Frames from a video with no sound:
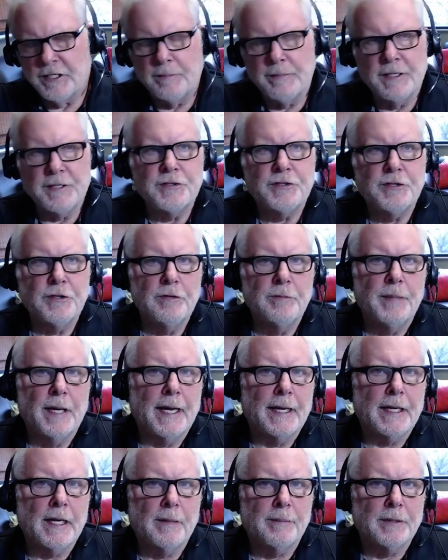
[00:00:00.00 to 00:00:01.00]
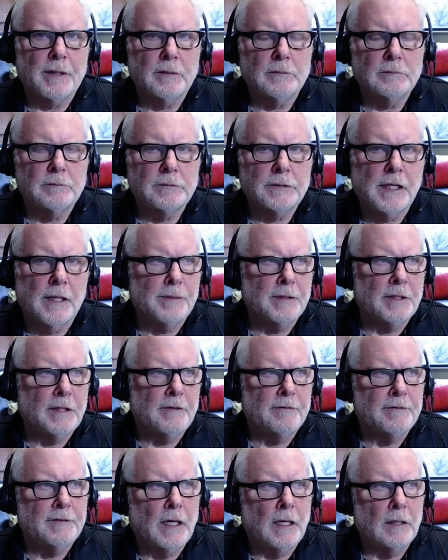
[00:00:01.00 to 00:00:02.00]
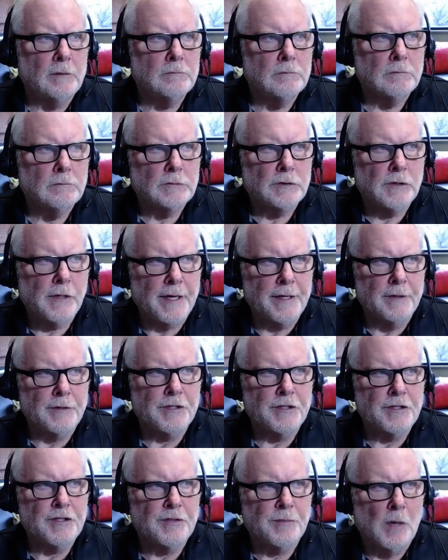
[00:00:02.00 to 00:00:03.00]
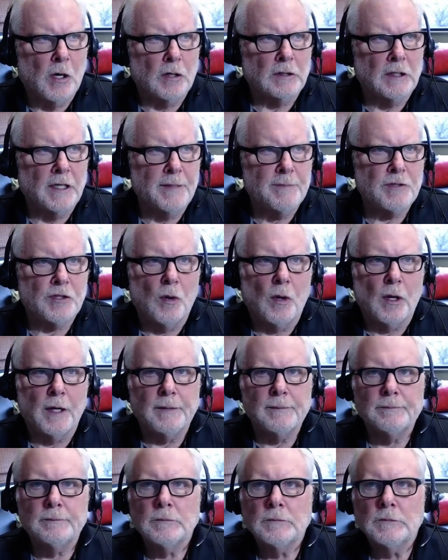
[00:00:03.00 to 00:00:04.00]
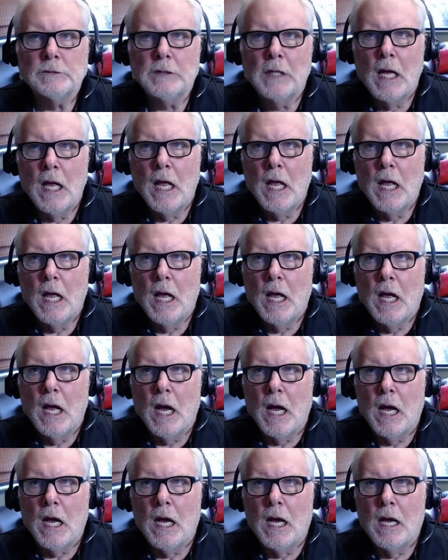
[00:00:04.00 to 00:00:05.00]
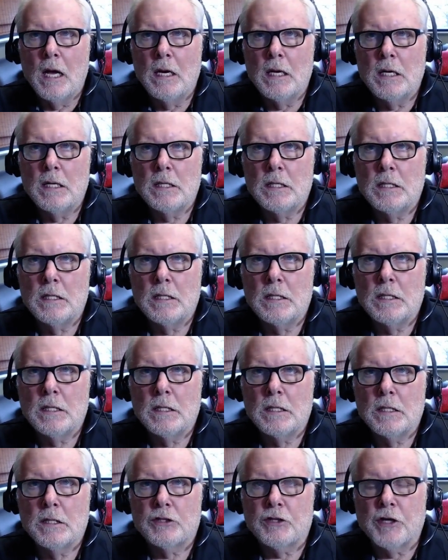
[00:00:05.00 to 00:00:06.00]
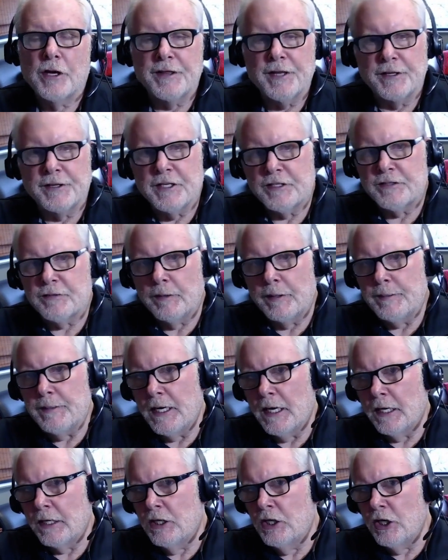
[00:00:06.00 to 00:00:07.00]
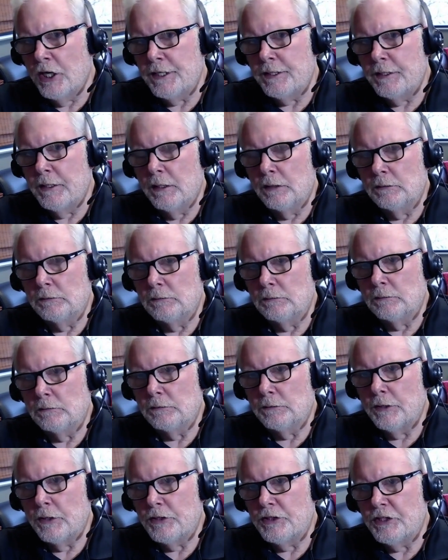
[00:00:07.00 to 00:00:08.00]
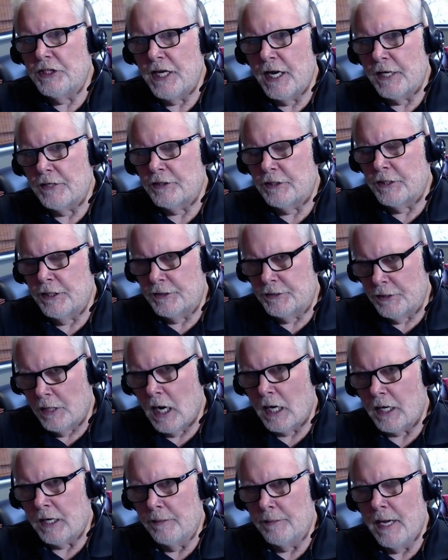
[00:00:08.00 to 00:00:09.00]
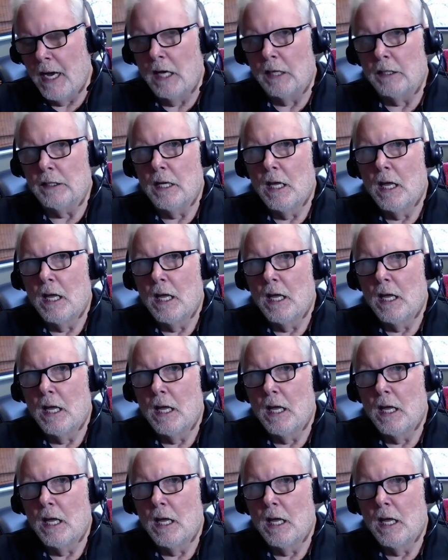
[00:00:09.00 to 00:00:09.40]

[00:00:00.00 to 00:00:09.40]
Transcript: been sued by a couple of creditors in small claims court. So I thought this would be a good chance to talk about